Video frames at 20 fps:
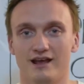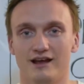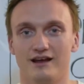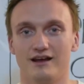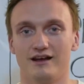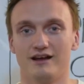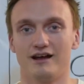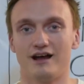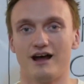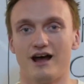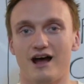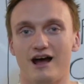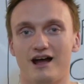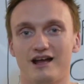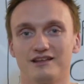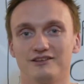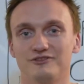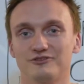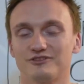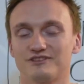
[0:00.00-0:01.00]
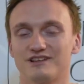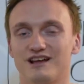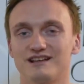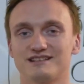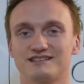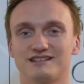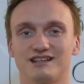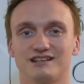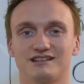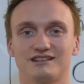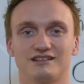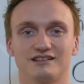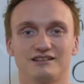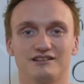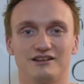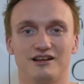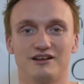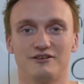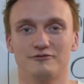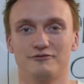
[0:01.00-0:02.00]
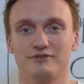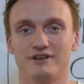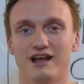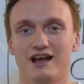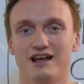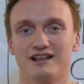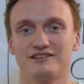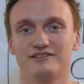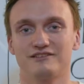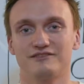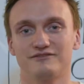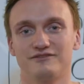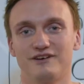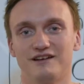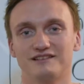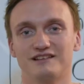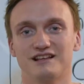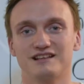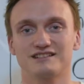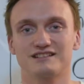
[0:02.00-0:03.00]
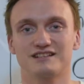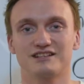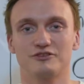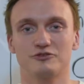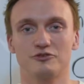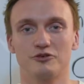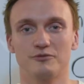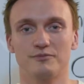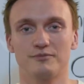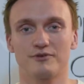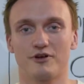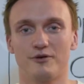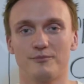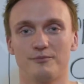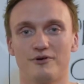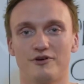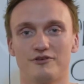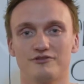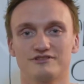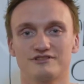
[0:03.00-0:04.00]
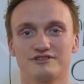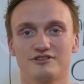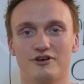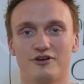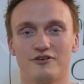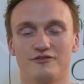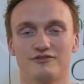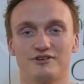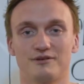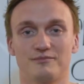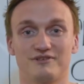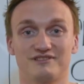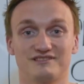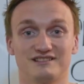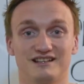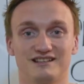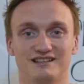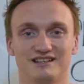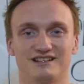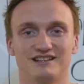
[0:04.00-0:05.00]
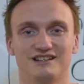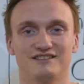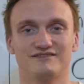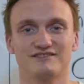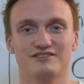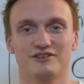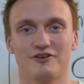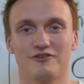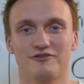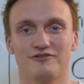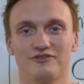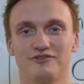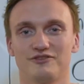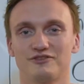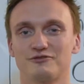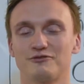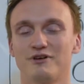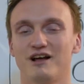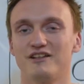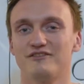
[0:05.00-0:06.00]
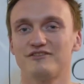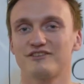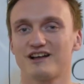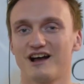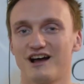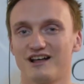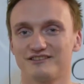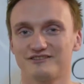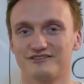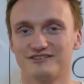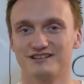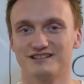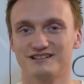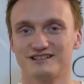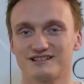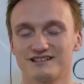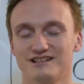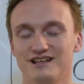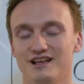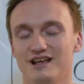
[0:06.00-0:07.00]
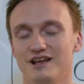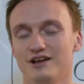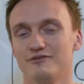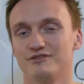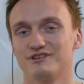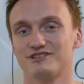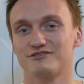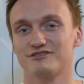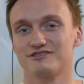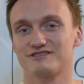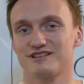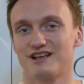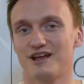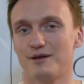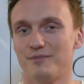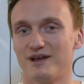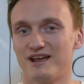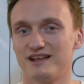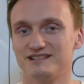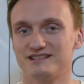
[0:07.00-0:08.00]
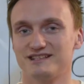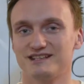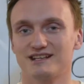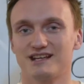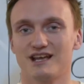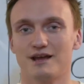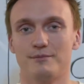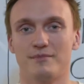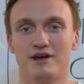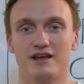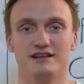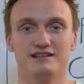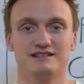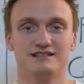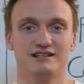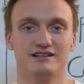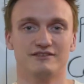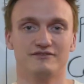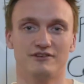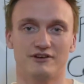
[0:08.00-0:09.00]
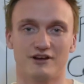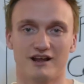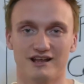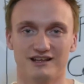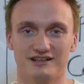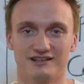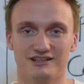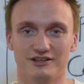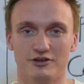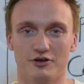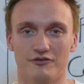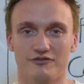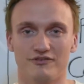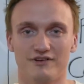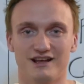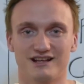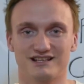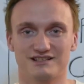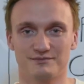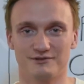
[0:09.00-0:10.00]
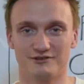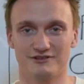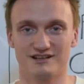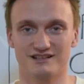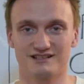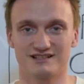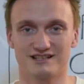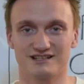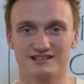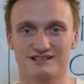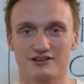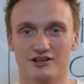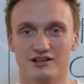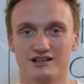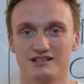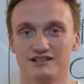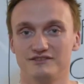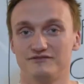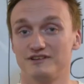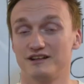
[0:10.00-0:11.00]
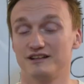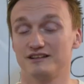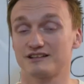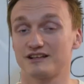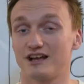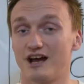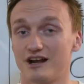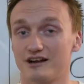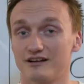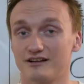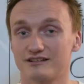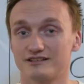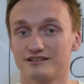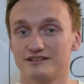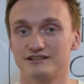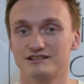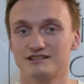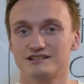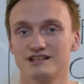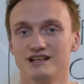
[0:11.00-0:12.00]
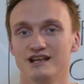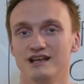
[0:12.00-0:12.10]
Uh, I noticed that uh, we had fantastic group composed of representatives of 12 countries which was amazing, amazing variety of experiences, different characters,